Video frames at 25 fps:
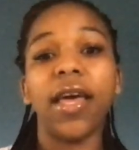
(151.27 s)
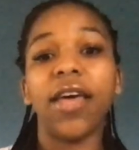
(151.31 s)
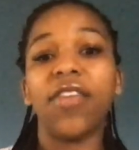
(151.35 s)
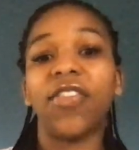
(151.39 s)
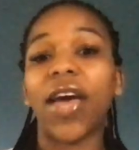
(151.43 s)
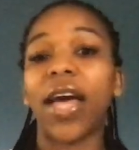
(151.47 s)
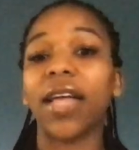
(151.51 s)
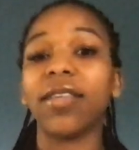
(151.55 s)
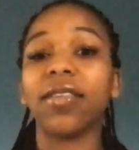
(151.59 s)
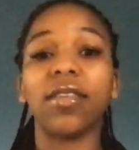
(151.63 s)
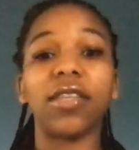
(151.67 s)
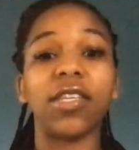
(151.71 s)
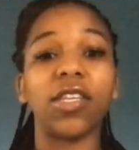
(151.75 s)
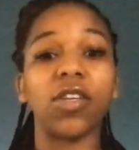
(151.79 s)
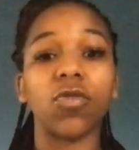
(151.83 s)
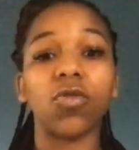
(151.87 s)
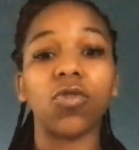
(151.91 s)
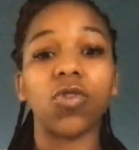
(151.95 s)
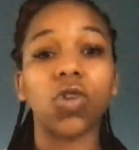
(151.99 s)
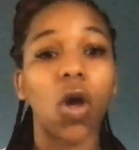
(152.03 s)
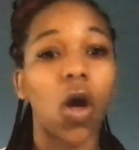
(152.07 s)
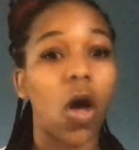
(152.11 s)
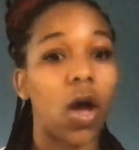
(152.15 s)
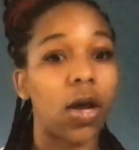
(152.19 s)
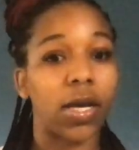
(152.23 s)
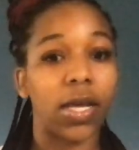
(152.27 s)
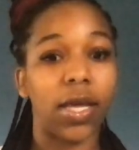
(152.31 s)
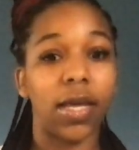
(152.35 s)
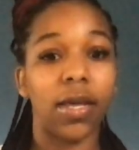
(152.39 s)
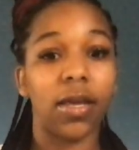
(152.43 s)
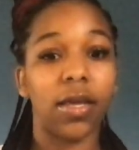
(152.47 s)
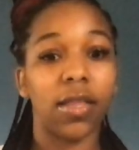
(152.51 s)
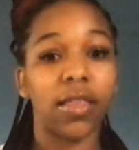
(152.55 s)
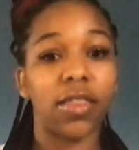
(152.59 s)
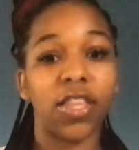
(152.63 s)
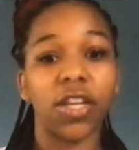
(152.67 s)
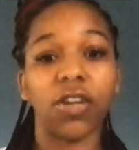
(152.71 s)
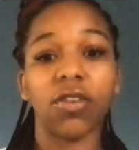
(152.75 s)
That's still talking.
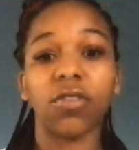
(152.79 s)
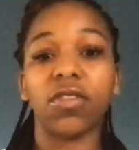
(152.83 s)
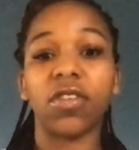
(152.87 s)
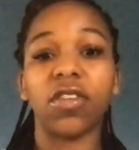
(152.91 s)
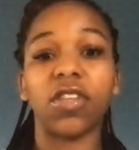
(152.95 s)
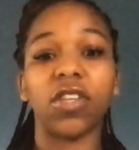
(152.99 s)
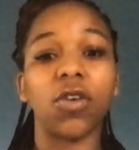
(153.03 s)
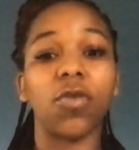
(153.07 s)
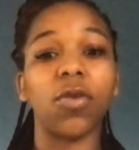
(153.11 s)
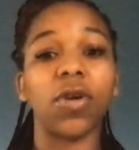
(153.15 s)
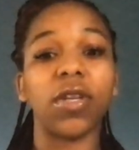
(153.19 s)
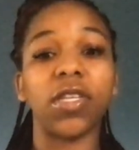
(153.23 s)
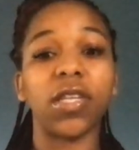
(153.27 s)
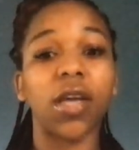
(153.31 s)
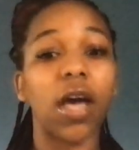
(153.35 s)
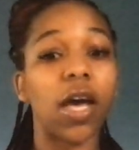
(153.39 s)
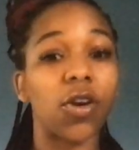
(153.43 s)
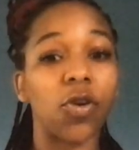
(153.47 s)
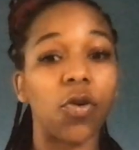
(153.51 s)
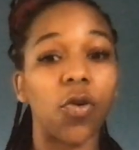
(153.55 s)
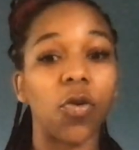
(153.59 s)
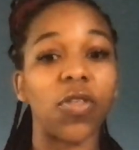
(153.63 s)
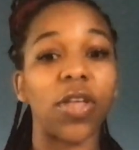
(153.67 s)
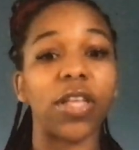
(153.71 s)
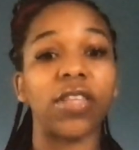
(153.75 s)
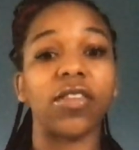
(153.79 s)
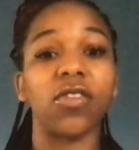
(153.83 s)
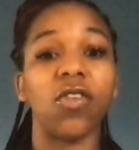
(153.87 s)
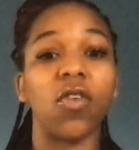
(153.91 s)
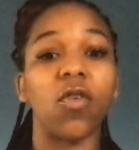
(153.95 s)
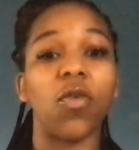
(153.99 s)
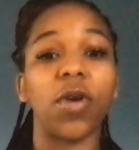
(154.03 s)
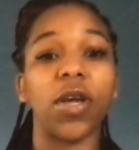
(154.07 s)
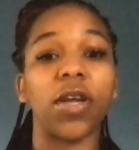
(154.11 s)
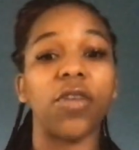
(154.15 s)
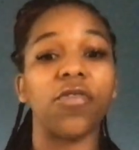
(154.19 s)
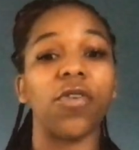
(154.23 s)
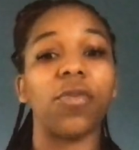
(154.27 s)
There's still a tunnel that's
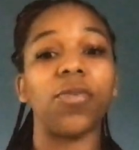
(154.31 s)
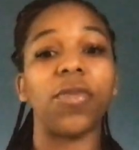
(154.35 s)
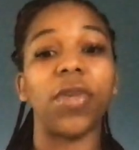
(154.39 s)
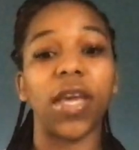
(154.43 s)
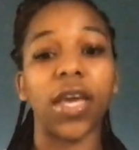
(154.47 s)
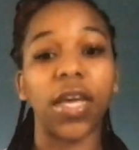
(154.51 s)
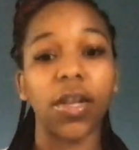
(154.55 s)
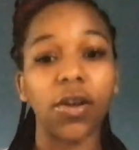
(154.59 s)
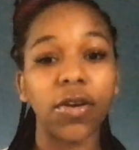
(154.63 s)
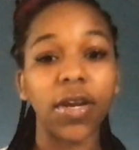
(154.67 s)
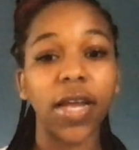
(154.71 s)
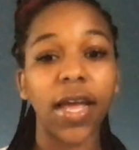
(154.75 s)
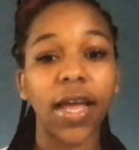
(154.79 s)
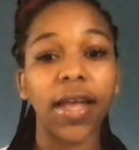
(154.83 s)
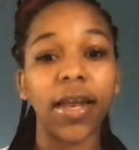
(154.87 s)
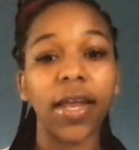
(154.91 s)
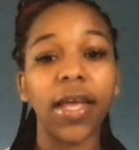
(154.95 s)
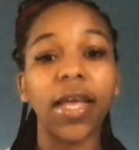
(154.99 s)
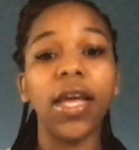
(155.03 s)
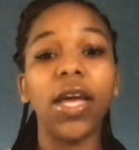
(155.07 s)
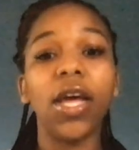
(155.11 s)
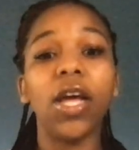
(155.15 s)
going from the internet